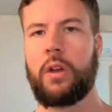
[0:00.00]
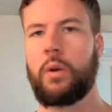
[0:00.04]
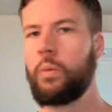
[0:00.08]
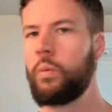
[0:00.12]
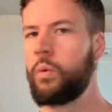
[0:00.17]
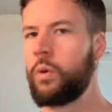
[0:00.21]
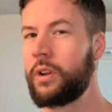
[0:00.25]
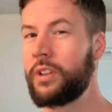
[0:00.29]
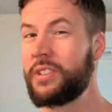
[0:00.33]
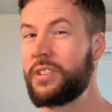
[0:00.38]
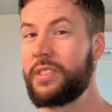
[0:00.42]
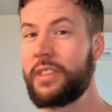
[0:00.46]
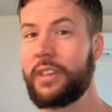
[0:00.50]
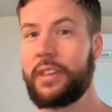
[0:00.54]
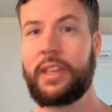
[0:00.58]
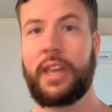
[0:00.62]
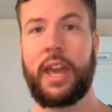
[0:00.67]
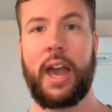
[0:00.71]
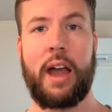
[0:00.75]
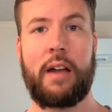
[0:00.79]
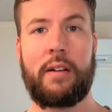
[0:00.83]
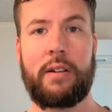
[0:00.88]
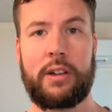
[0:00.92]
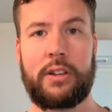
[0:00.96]
What is the
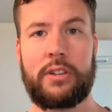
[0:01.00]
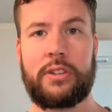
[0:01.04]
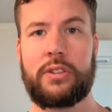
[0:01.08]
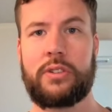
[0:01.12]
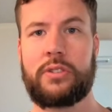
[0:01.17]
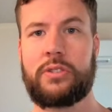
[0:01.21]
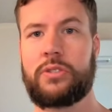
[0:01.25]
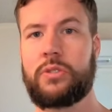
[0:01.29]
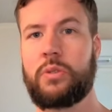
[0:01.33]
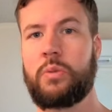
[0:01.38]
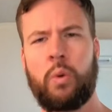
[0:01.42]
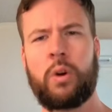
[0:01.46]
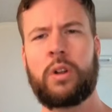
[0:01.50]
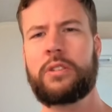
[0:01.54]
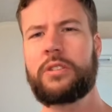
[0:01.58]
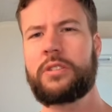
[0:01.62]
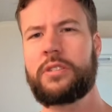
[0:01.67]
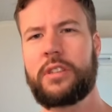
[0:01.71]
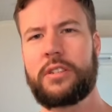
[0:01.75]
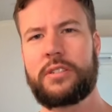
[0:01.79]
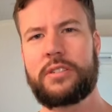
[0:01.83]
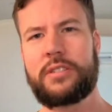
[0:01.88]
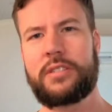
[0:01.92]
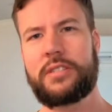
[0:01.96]
characters? What's
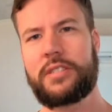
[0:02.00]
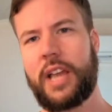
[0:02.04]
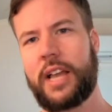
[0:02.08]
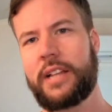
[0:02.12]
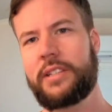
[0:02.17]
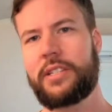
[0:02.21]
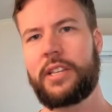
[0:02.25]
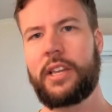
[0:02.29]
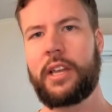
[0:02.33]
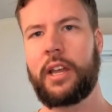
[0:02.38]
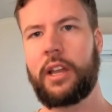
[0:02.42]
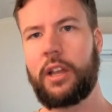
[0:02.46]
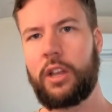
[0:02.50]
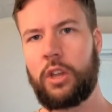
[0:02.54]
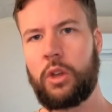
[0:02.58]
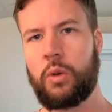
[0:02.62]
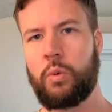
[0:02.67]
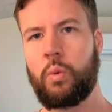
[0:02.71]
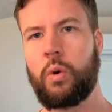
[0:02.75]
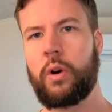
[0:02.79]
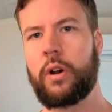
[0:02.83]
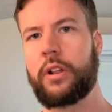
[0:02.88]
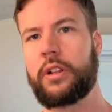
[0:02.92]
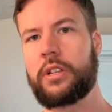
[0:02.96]
the setting
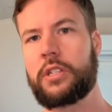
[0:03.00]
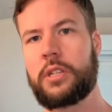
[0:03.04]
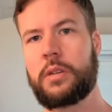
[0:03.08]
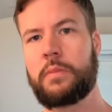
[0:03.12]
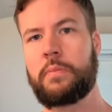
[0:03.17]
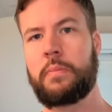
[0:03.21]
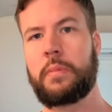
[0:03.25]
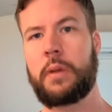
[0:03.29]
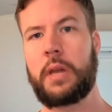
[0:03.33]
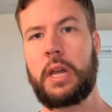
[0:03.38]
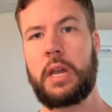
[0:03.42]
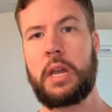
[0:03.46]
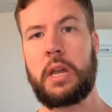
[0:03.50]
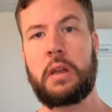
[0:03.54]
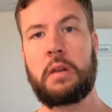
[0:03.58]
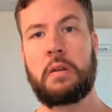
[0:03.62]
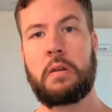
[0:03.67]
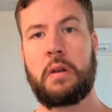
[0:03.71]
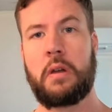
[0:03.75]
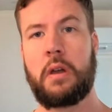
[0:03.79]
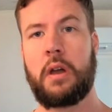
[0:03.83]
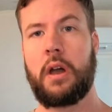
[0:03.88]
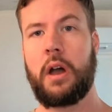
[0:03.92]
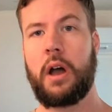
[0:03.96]
you want it to be
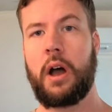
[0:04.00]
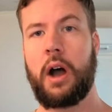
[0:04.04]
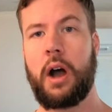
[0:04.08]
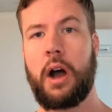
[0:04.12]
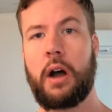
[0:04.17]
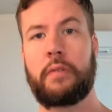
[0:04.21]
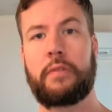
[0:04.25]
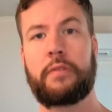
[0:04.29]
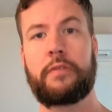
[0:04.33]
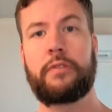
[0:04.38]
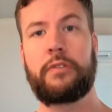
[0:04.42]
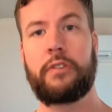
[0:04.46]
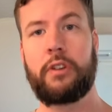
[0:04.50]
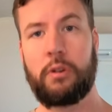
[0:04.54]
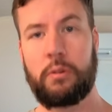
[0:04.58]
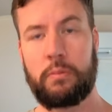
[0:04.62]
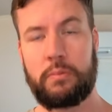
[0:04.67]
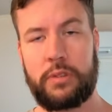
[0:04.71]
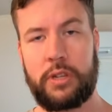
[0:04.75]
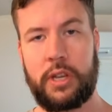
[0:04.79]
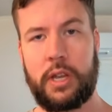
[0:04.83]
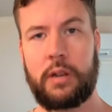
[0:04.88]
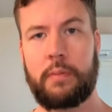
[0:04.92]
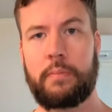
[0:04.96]

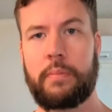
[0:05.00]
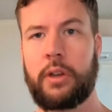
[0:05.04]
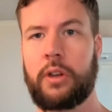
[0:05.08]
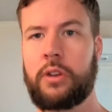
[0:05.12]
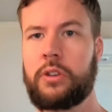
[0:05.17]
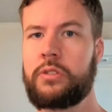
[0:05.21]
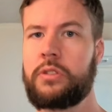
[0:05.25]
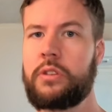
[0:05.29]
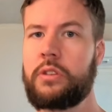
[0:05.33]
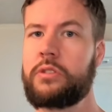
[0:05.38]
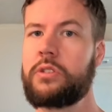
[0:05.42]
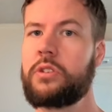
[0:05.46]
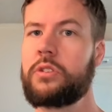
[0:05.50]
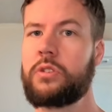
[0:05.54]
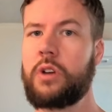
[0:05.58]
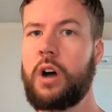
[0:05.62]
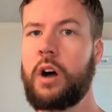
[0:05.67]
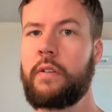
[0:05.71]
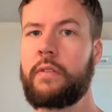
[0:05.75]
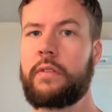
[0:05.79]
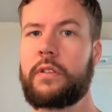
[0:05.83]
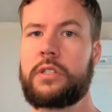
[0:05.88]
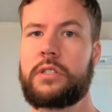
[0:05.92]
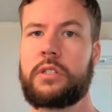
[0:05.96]
filmed in? Because this is
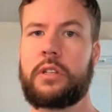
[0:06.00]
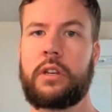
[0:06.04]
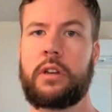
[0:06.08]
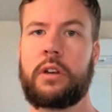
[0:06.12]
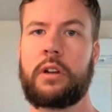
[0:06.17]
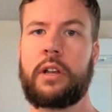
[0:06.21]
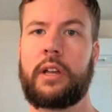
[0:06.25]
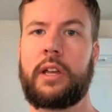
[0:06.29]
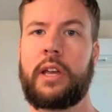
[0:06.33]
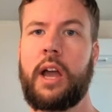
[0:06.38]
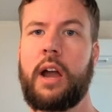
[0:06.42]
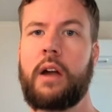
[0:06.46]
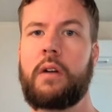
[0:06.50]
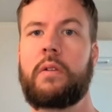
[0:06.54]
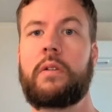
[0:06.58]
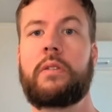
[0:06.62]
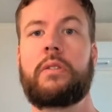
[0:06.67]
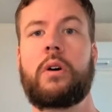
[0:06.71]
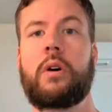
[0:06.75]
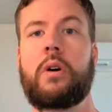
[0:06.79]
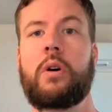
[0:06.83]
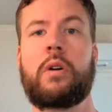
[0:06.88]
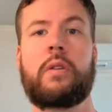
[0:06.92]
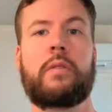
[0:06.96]
obviously going to carry
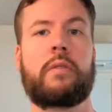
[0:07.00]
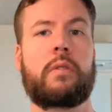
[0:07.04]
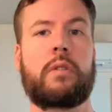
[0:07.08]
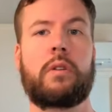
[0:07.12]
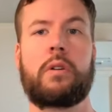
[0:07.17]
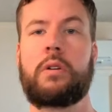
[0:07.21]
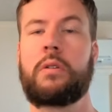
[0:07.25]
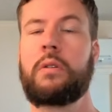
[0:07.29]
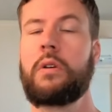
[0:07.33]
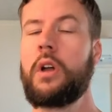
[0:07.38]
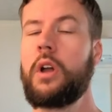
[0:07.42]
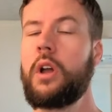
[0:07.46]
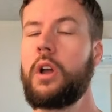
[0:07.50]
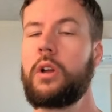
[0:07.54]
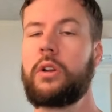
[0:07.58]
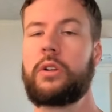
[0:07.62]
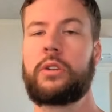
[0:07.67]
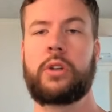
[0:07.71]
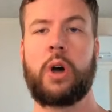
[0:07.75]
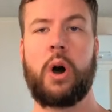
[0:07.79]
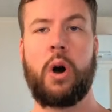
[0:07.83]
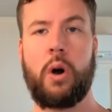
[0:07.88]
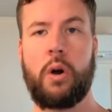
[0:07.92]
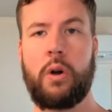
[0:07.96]
the overall
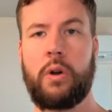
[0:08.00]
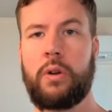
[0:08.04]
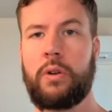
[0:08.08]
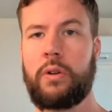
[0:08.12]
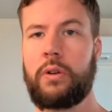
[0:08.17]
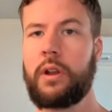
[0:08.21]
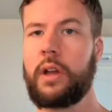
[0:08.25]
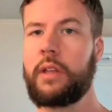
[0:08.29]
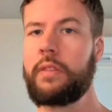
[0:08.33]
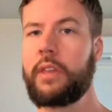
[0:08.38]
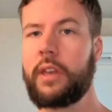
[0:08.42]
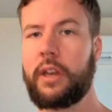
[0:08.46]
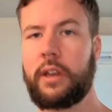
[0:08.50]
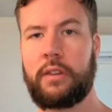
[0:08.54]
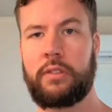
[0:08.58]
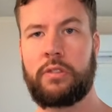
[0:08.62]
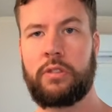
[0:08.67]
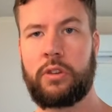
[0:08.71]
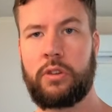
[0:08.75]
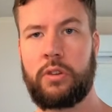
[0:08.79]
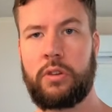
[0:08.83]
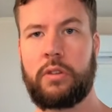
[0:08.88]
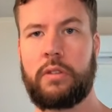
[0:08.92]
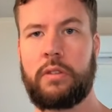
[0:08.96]
tone and
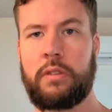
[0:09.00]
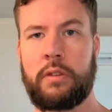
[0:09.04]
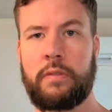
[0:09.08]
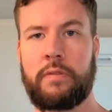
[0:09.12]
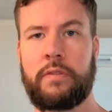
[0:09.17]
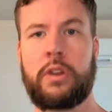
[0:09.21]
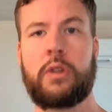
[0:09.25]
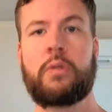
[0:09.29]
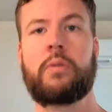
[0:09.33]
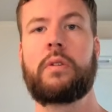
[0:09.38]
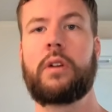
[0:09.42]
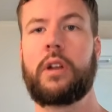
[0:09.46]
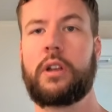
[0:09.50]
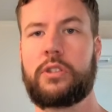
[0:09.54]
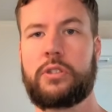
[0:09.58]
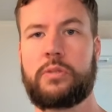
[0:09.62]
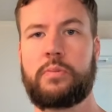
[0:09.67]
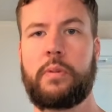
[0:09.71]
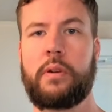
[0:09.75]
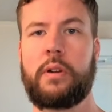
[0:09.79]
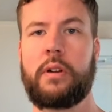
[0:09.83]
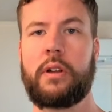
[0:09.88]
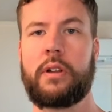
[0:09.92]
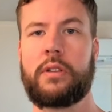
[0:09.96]
the viewer
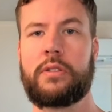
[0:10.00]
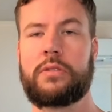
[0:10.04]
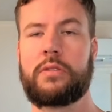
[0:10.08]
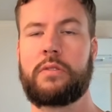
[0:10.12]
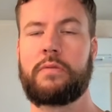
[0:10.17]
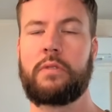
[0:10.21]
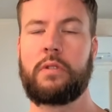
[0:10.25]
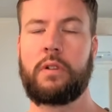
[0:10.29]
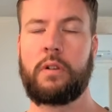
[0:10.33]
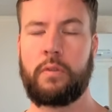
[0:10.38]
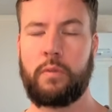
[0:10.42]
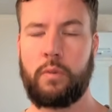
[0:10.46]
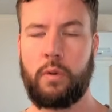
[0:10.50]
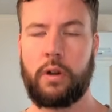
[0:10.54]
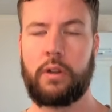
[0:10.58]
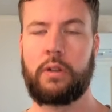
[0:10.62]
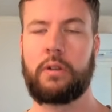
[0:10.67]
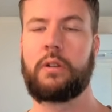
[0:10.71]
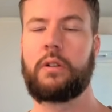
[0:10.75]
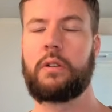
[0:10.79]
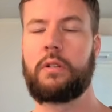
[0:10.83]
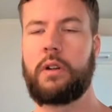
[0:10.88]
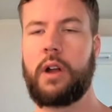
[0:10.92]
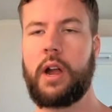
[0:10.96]
experience of what
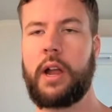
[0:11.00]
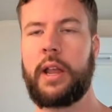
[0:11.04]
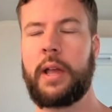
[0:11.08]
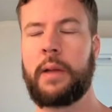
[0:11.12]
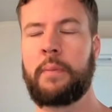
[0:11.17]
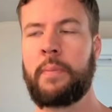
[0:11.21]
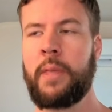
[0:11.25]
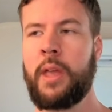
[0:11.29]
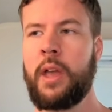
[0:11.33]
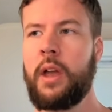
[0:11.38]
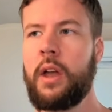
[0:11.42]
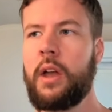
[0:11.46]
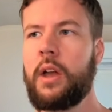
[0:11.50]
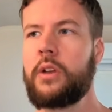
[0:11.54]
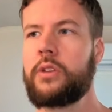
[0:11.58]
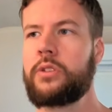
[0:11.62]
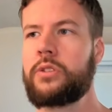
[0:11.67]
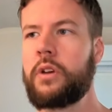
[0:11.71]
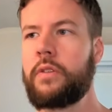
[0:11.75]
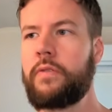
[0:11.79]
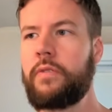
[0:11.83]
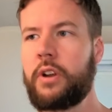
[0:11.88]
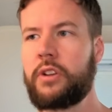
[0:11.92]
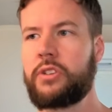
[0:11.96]
you're creating.
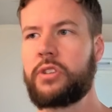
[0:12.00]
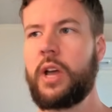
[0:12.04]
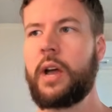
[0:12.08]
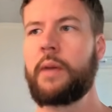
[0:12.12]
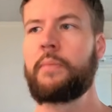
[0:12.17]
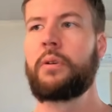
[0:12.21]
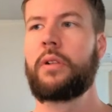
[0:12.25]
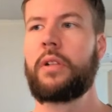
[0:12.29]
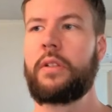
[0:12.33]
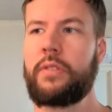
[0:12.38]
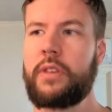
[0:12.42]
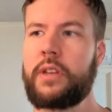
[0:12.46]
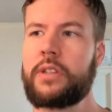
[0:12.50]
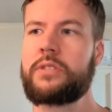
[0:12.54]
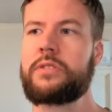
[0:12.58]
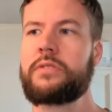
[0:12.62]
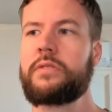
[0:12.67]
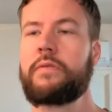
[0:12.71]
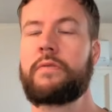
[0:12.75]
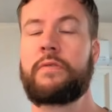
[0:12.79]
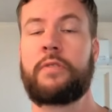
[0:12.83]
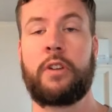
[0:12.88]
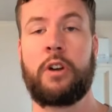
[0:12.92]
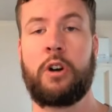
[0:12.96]
So for example, in this
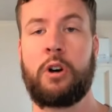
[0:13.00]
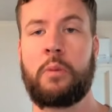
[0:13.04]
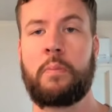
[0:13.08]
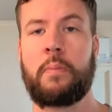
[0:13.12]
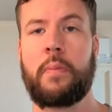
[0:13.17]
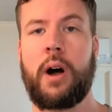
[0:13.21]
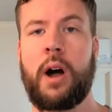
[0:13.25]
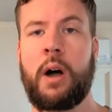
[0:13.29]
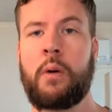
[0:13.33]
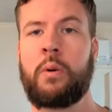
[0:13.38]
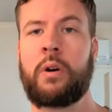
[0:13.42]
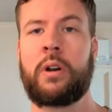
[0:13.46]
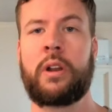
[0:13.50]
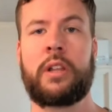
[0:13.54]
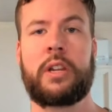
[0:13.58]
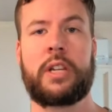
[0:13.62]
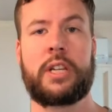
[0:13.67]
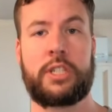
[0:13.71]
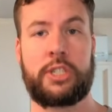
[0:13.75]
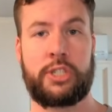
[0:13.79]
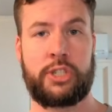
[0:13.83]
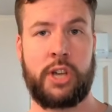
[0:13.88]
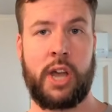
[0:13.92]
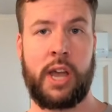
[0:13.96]
film, I wanted
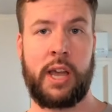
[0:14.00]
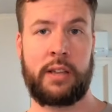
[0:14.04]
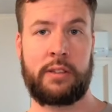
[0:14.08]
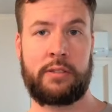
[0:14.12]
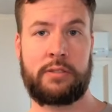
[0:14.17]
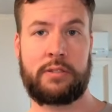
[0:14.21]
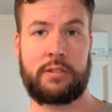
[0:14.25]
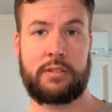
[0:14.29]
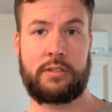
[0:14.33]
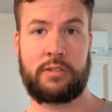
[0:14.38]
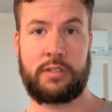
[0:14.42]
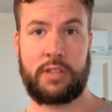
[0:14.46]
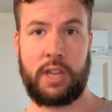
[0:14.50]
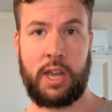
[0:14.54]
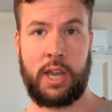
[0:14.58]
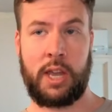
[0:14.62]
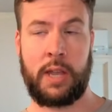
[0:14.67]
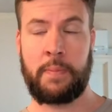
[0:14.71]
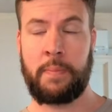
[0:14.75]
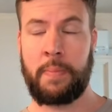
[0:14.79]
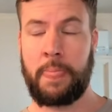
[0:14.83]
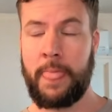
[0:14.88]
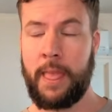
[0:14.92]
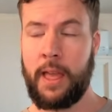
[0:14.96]
a chase
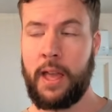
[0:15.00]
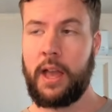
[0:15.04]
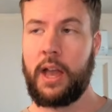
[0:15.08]
scene